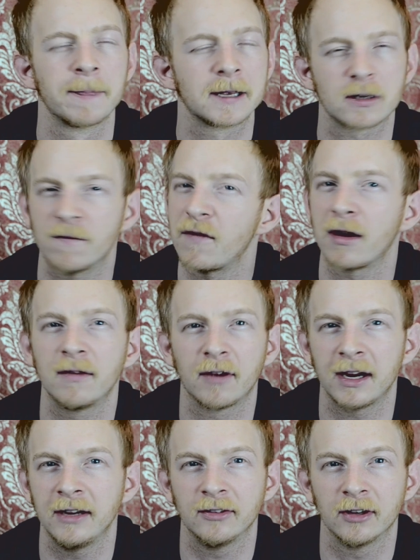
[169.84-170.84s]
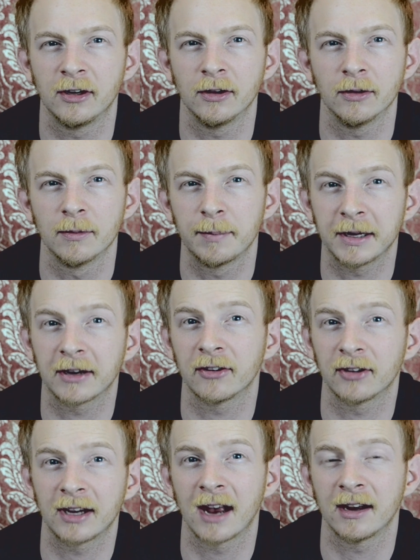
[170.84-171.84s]
So very, very easy to do
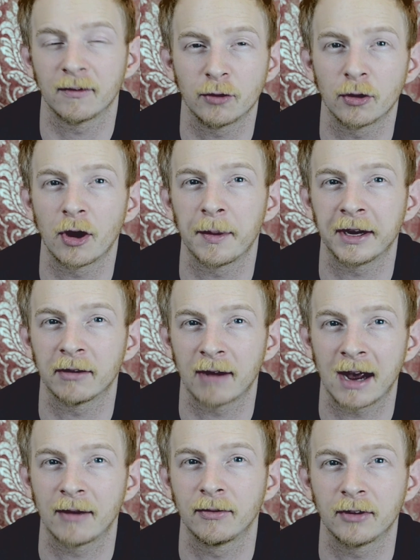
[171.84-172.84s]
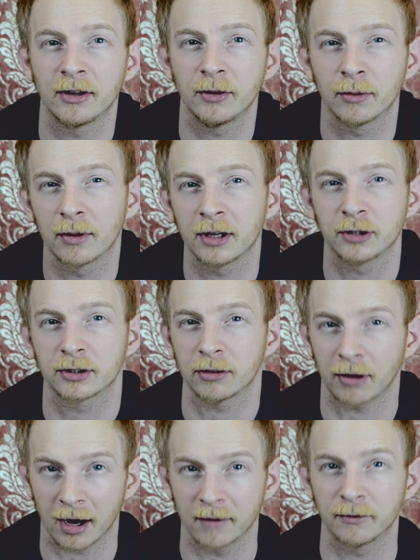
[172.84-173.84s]
because again, if you're going around and you're
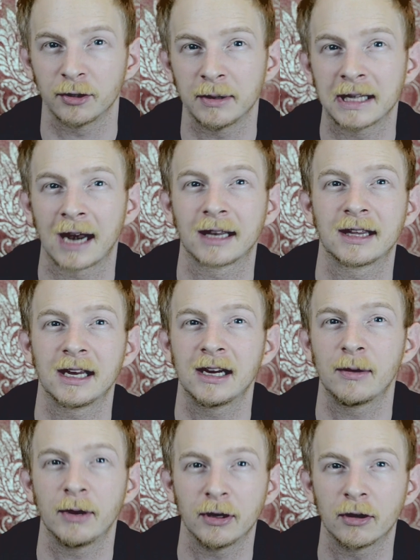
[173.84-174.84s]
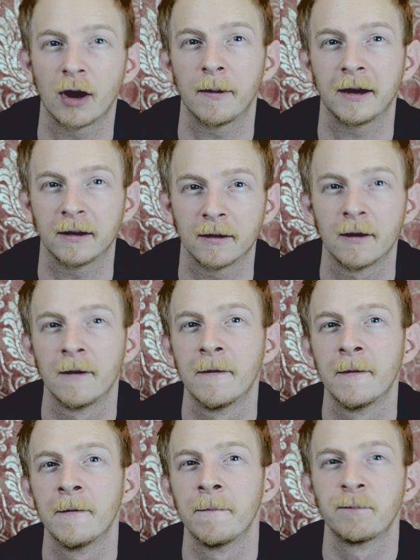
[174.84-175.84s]
still kind of doing that thing where you're going and
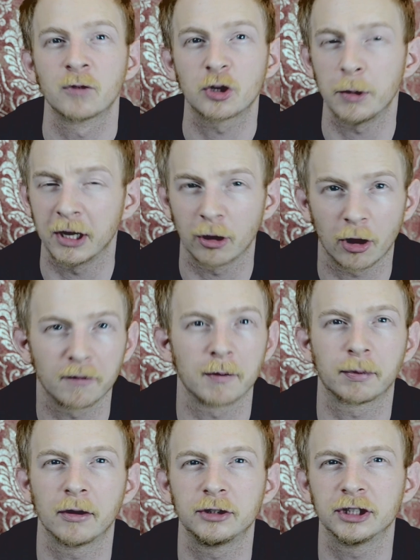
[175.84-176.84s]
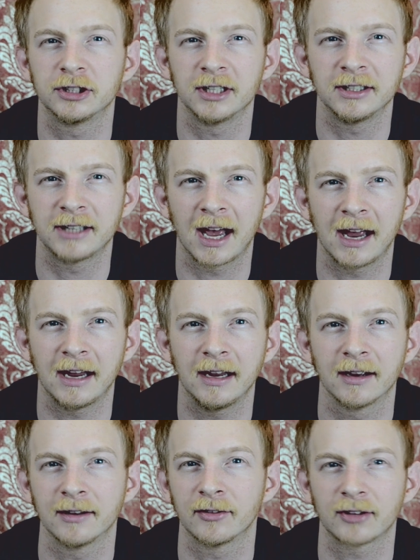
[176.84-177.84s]
doing a lot of approaches in a
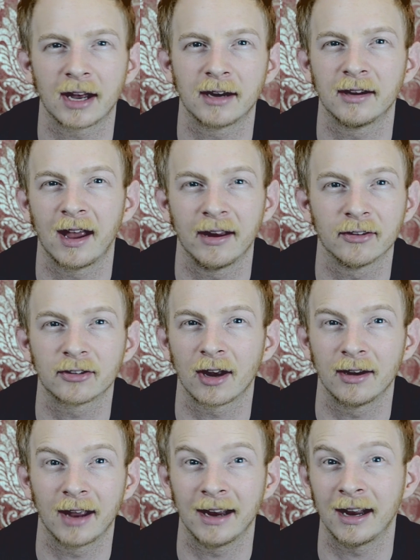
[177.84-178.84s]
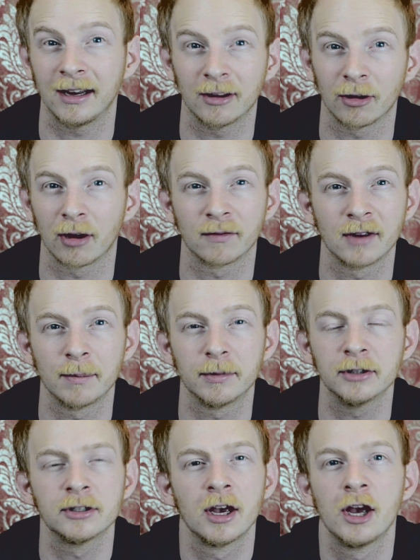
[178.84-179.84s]
day and Saturday and Sunday and getting a lot of numbers,